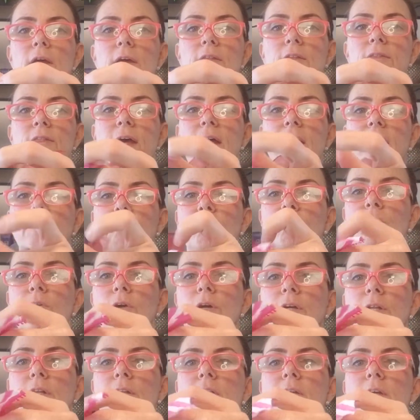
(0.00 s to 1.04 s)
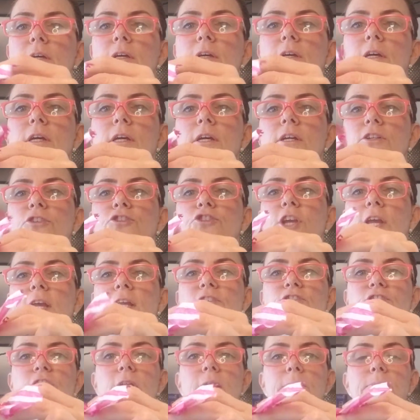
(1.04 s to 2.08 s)
That would
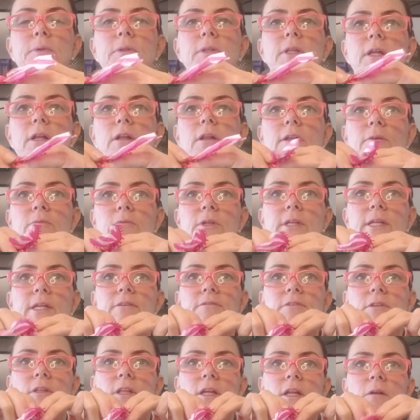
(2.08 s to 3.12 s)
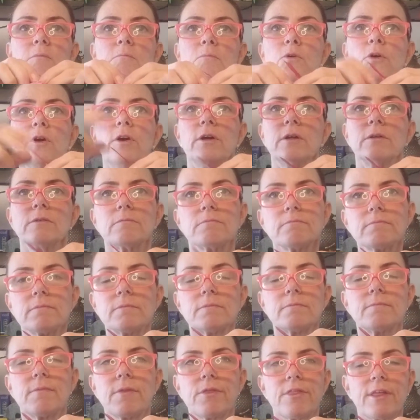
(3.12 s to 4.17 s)
change it up a little. It would give a little more
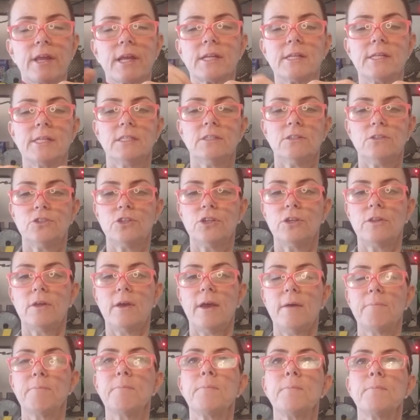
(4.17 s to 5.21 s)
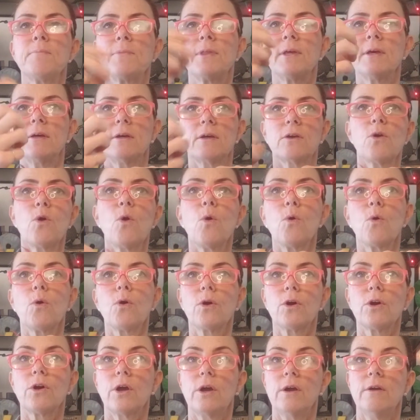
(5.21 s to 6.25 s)
thickness to the
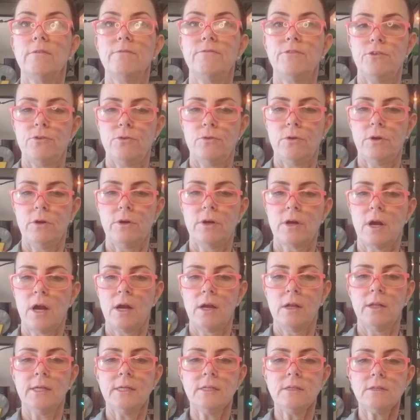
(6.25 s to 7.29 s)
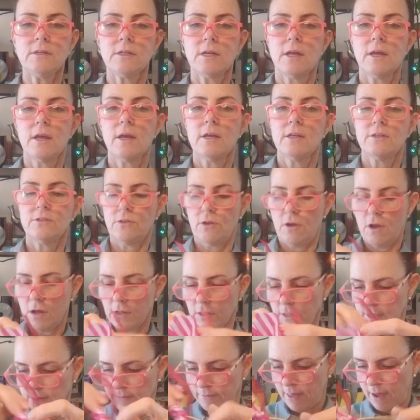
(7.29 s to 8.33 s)
core of your garland. So I'll
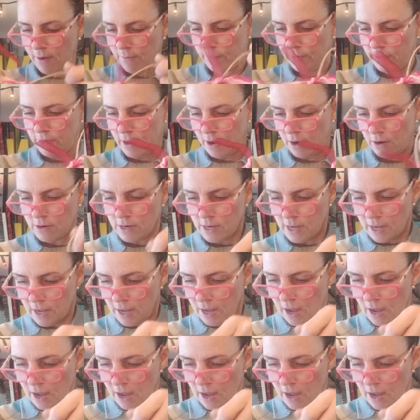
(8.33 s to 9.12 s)
leave that one there.